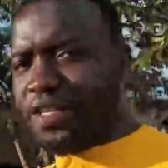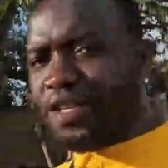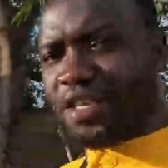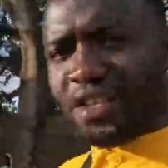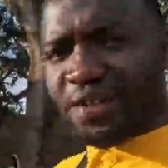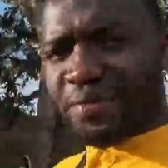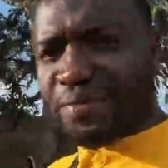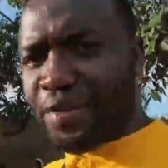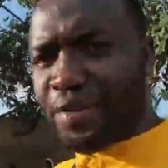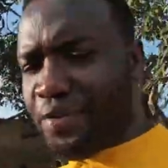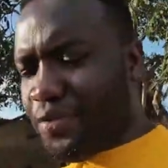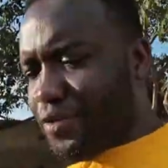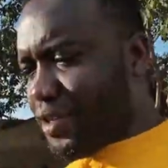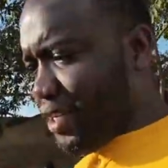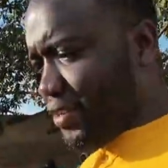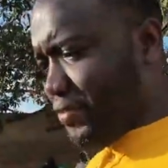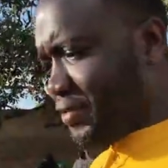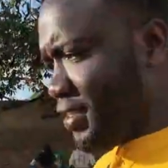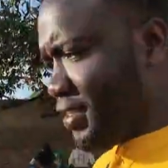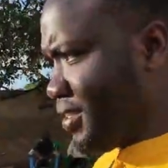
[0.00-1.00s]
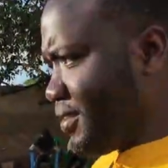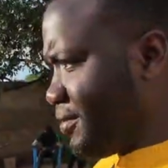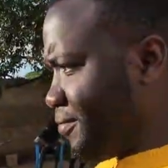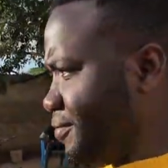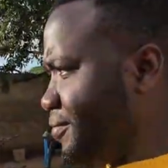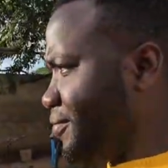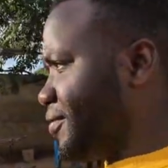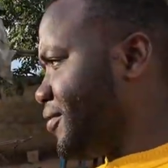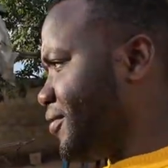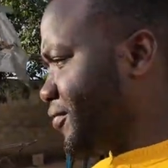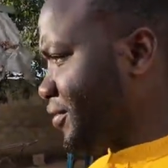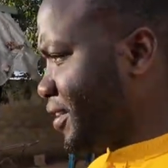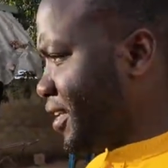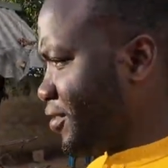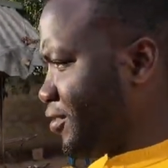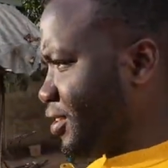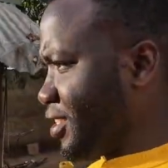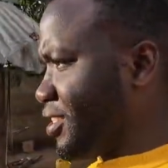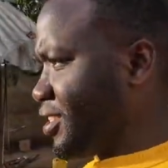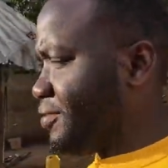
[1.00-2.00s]
gentlemen, we have some
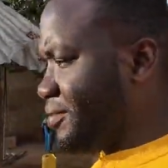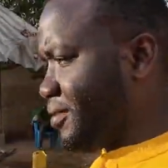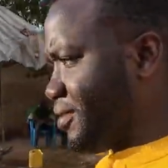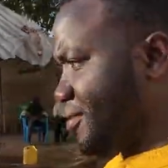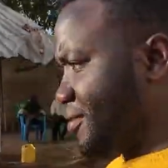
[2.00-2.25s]
fireworks,